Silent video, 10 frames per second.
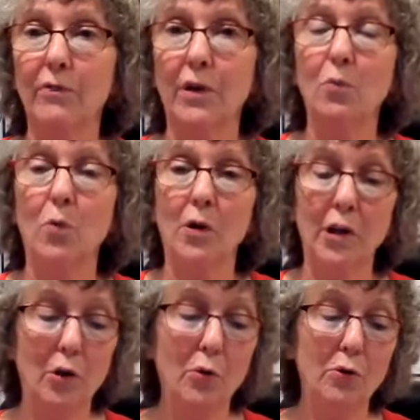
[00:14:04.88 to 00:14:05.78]
of
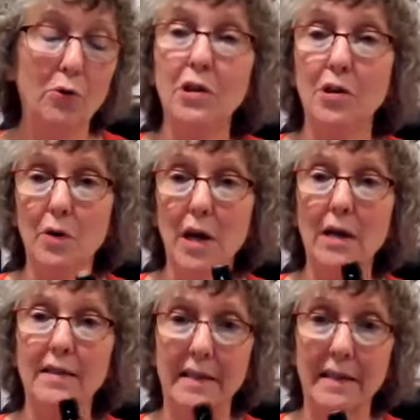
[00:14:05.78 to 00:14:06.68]
unwanted odors in your
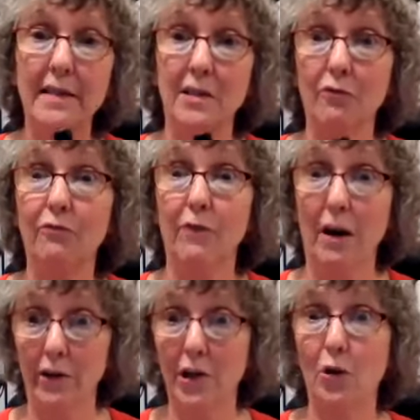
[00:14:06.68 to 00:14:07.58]
house, this is a
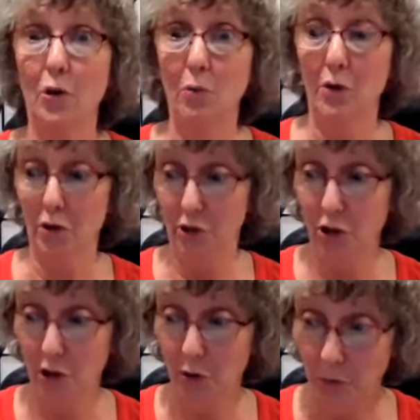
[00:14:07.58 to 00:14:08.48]
very good one
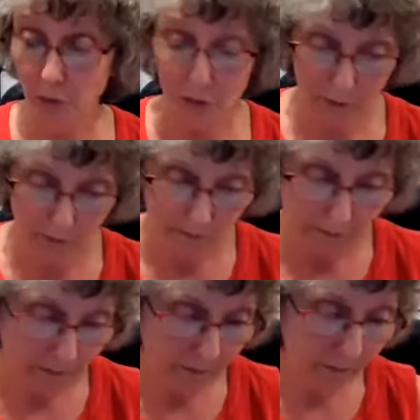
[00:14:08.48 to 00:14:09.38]
to use.
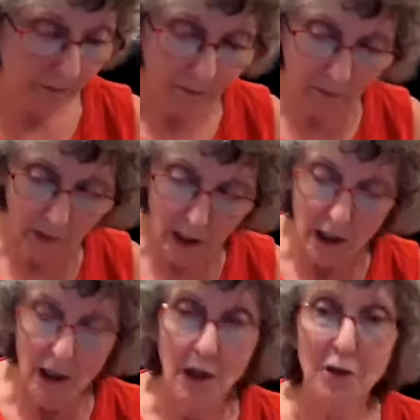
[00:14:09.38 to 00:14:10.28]

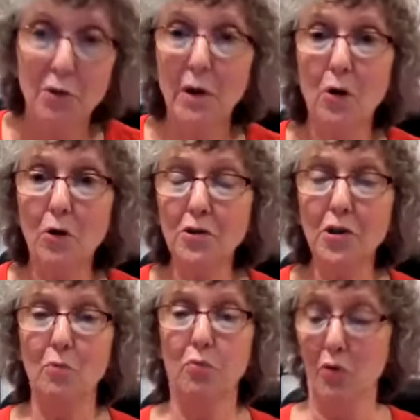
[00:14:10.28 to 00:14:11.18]
So I
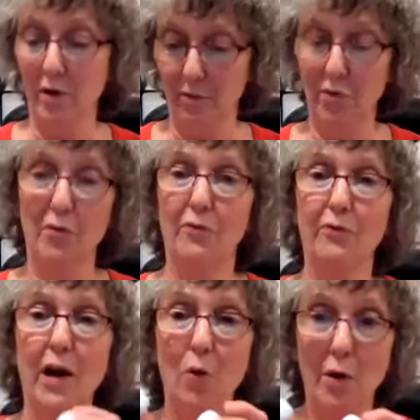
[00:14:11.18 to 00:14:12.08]
also put
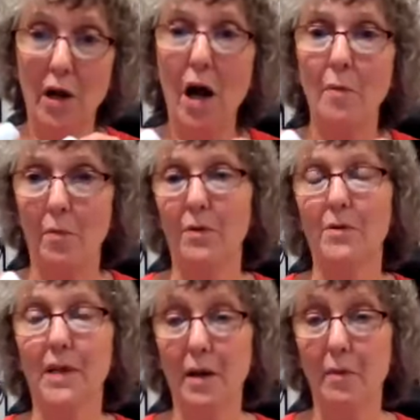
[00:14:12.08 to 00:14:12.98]
Purify on cotton
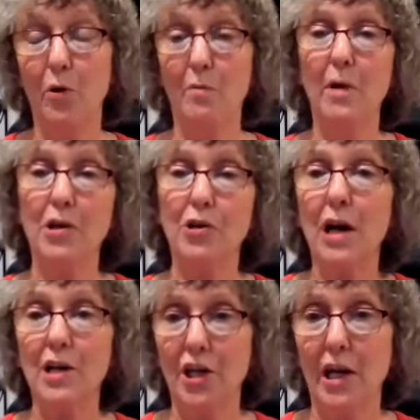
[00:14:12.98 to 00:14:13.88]
balls that I put in my
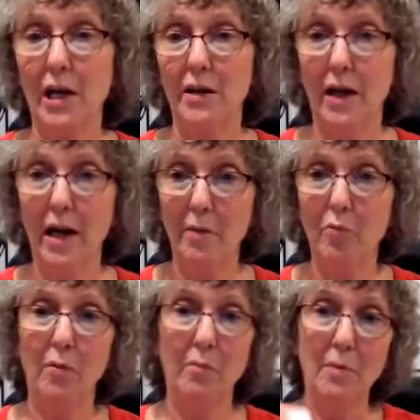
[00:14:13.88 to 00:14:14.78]
trash can. I
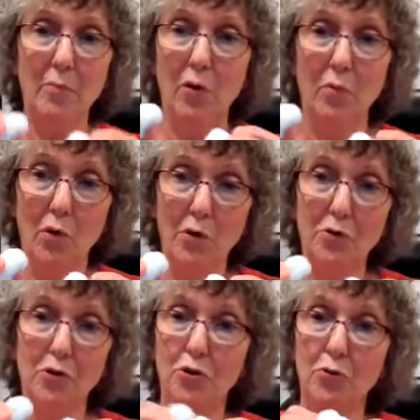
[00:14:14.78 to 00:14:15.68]
might put 1
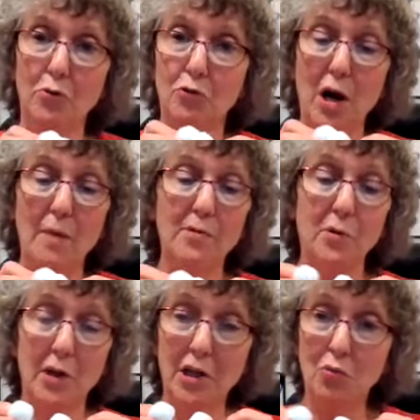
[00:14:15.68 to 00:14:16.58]
or 2
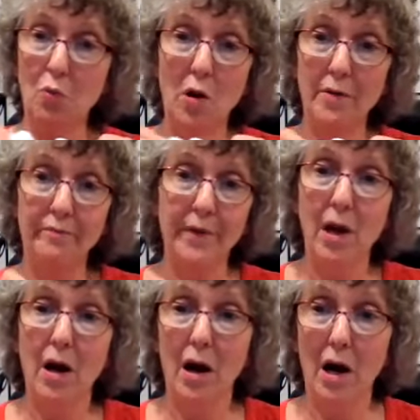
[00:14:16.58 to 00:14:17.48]
drops on each one.
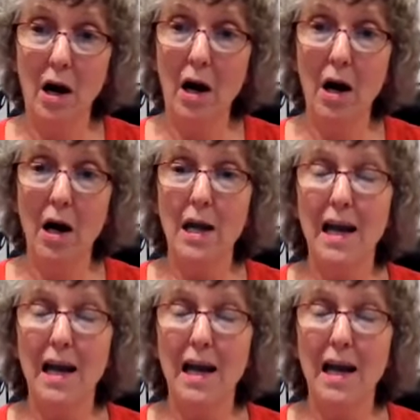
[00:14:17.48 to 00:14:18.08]
I